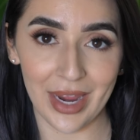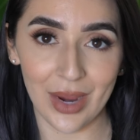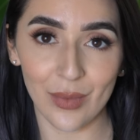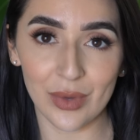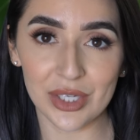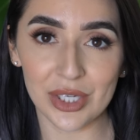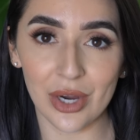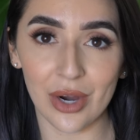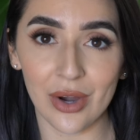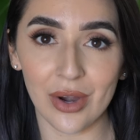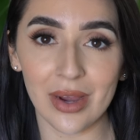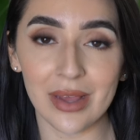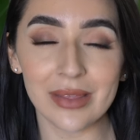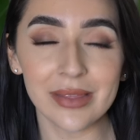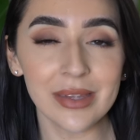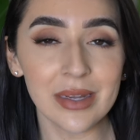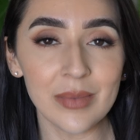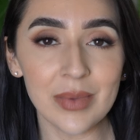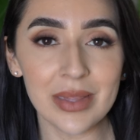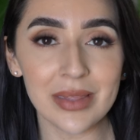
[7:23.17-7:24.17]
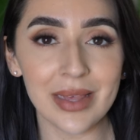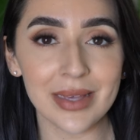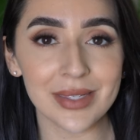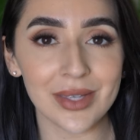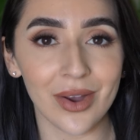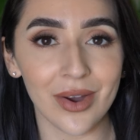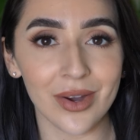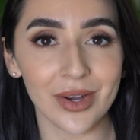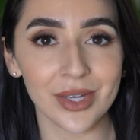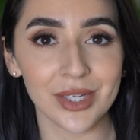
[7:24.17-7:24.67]
PHA, which are a little bit
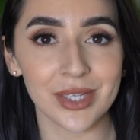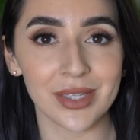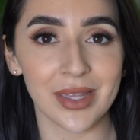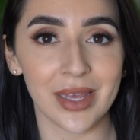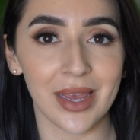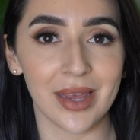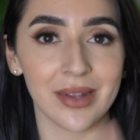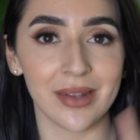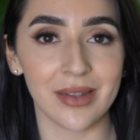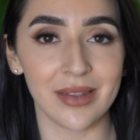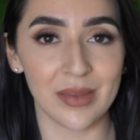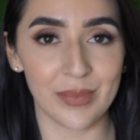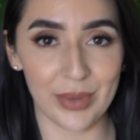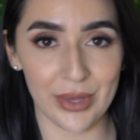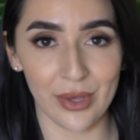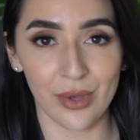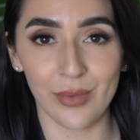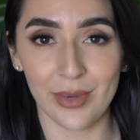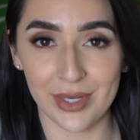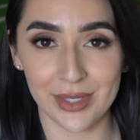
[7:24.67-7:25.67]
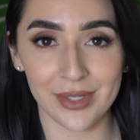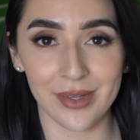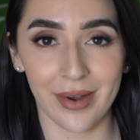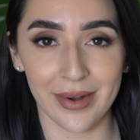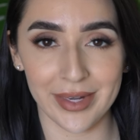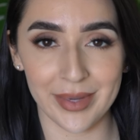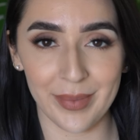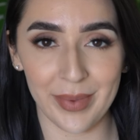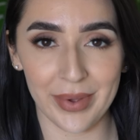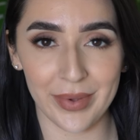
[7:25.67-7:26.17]
less harsh than the peel we
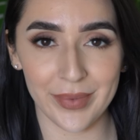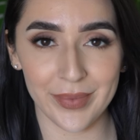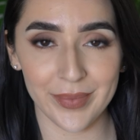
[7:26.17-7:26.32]
just talked